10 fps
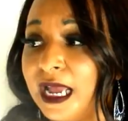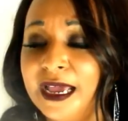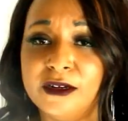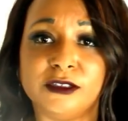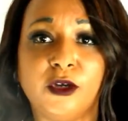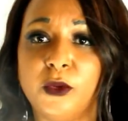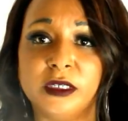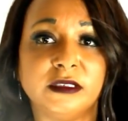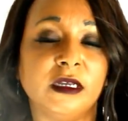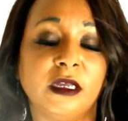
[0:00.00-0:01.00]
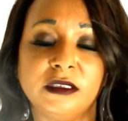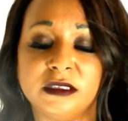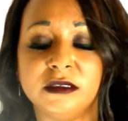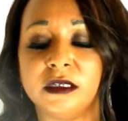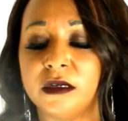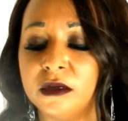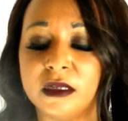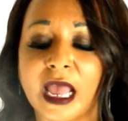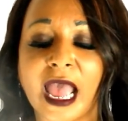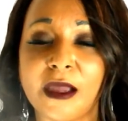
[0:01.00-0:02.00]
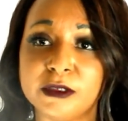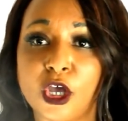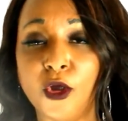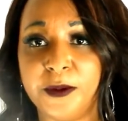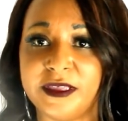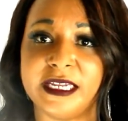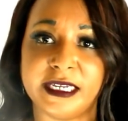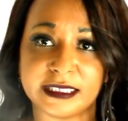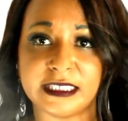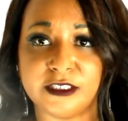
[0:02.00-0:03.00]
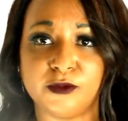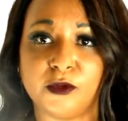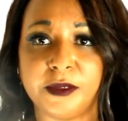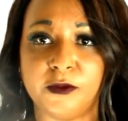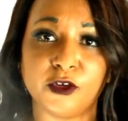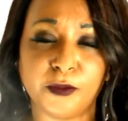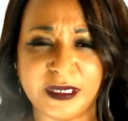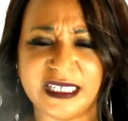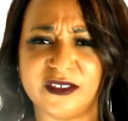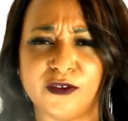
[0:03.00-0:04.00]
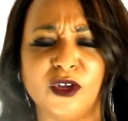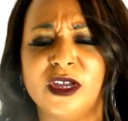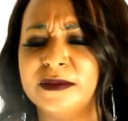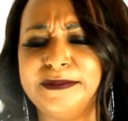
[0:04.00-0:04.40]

I don't know what, no. I was hoping that next season will be real peaceful,